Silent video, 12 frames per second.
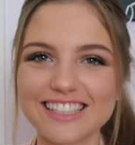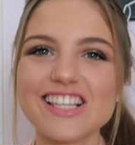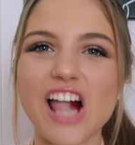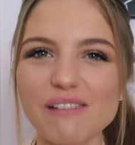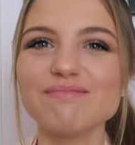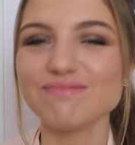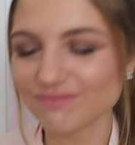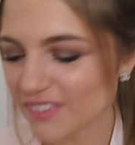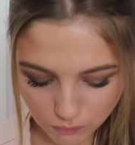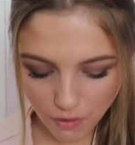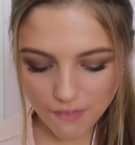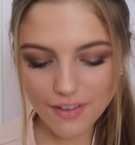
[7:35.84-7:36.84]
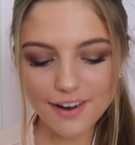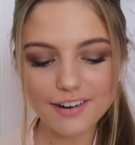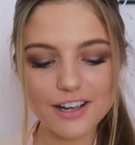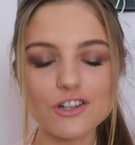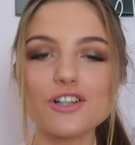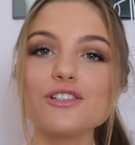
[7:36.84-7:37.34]
Yum. And then
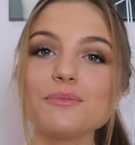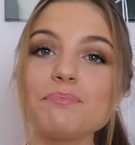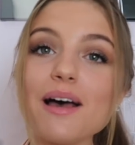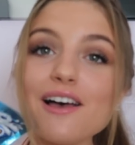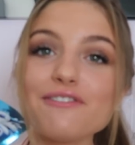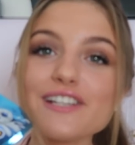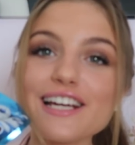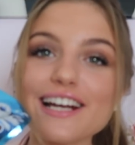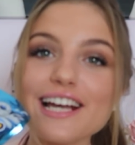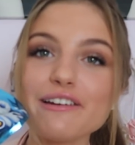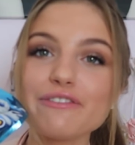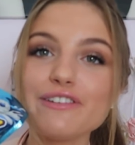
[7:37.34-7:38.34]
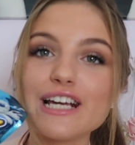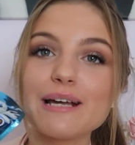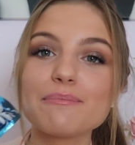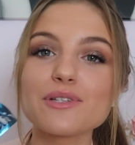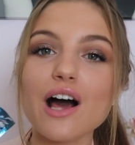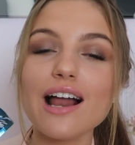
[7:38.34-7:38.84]
I got birthday cake
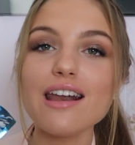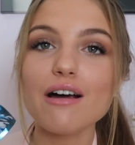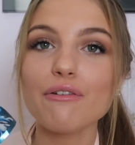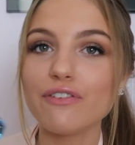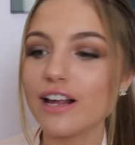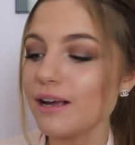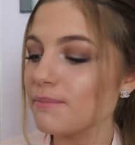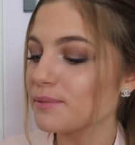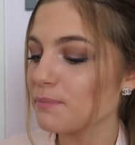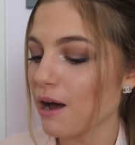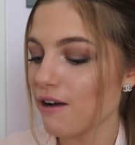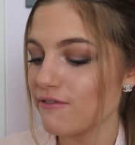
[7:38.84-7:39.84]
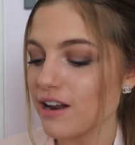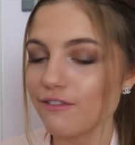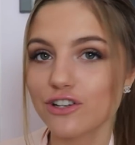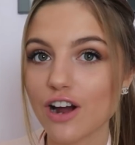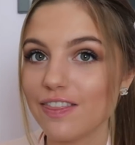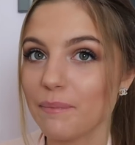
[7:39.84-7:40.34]
flips. I love flips, but I've
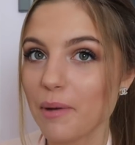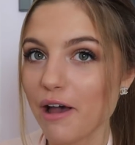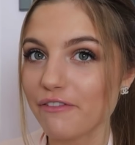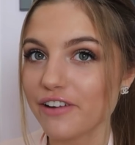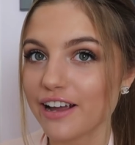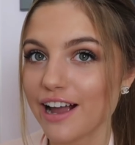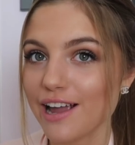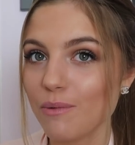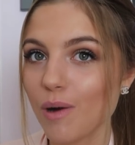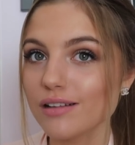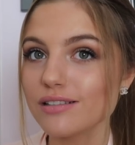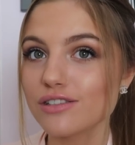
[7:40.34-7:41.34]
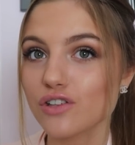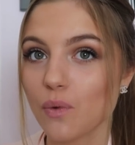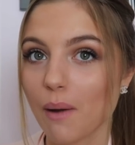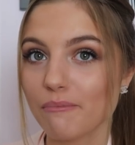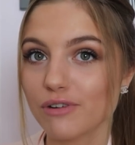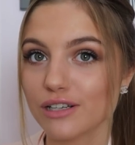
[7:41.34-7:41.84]
never tried the birthday cake ones. So
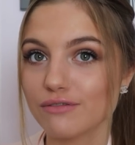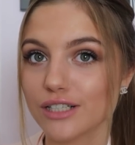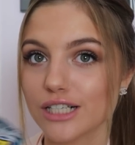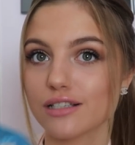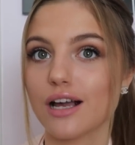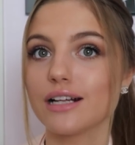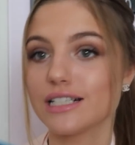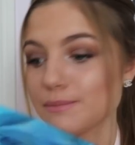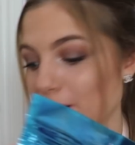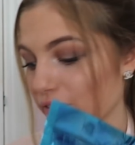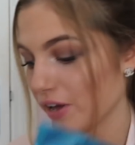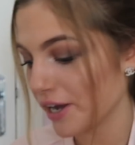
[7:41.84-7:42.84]
I'm really, really excited about